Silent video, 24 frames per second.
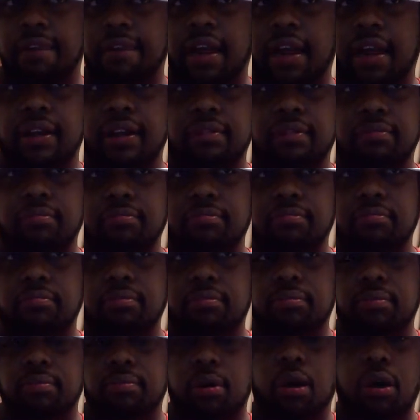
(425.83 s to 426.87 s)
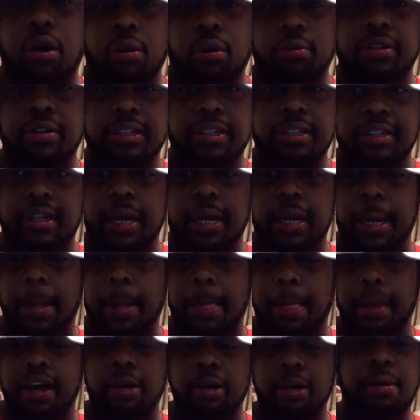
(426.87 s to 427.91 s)
like always,
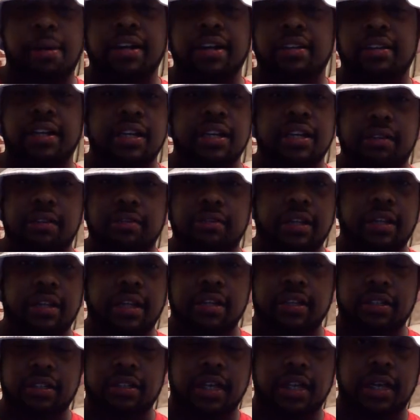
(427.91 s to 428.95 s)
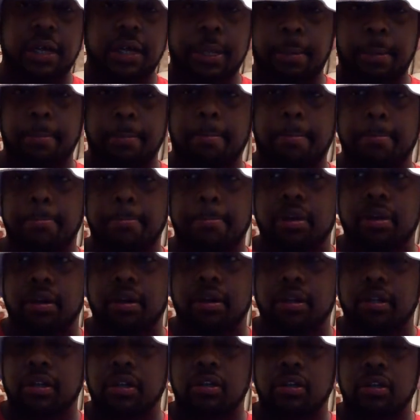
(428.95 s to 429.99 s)
like everybody think everything is scam
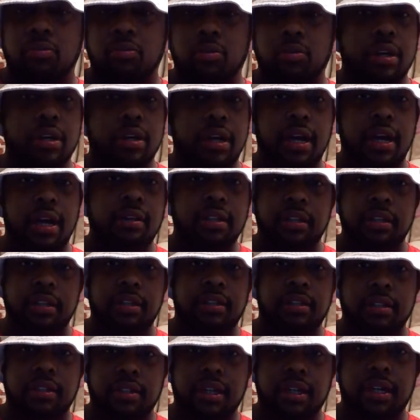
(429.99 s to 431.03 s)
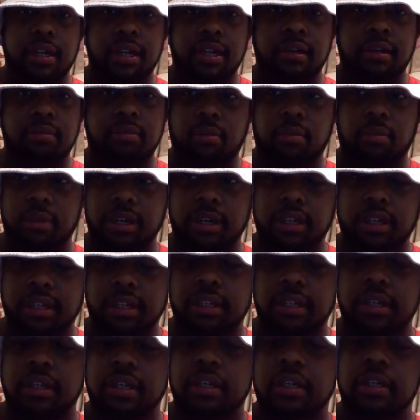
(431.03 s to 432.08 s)
when nothing is a scam,
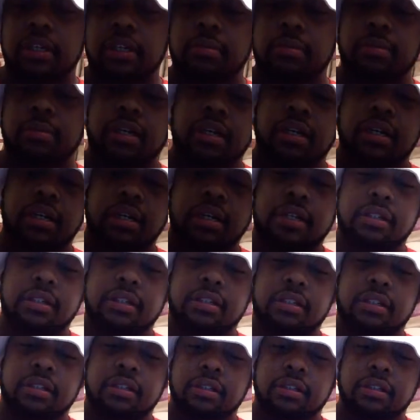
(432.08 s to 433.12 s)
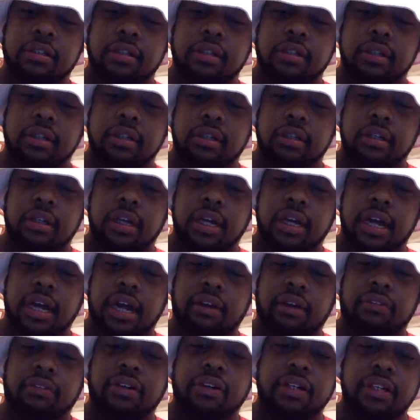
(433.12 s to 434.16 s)
really, because
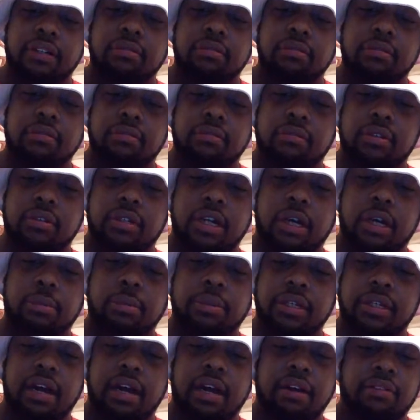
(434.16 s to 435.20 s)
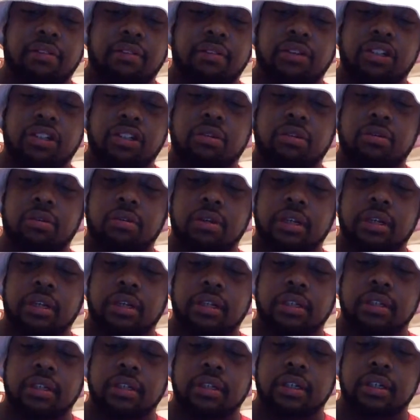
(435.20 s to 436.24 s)
every company I've ever
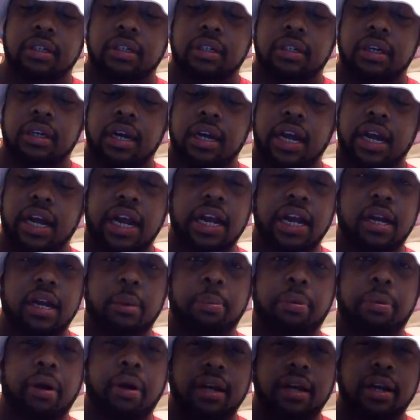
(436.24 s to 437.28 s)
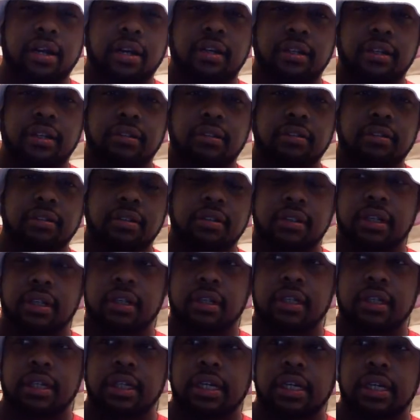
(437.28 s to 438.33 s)
joined had a product,
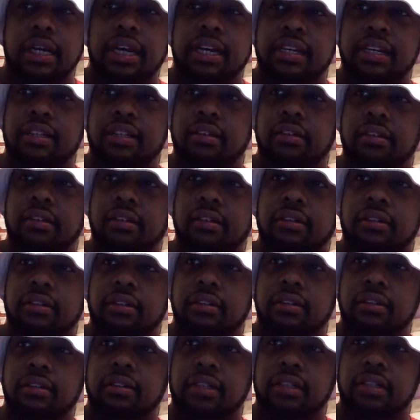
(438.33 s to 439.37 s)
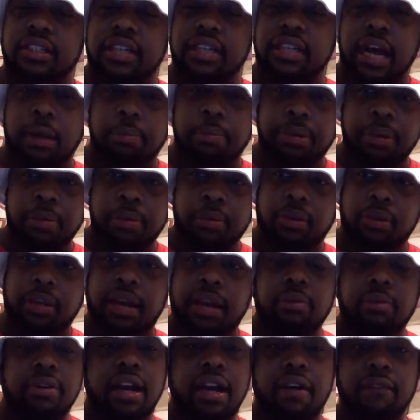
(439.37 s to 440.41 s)
and the top people,
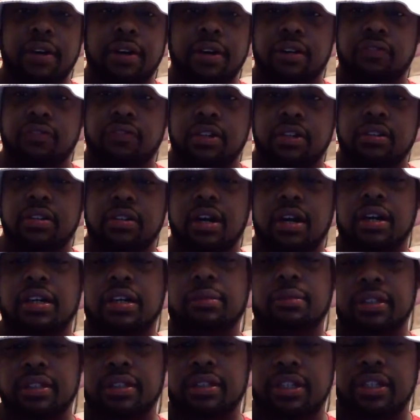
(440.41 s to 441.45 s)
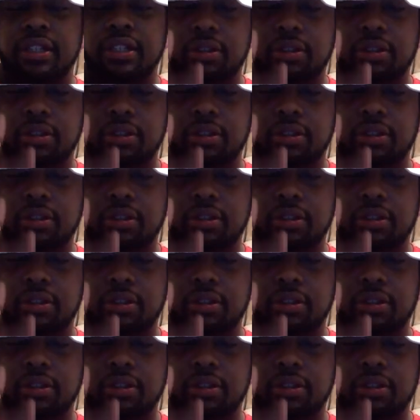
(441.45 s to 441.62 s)
like when I very first started, let me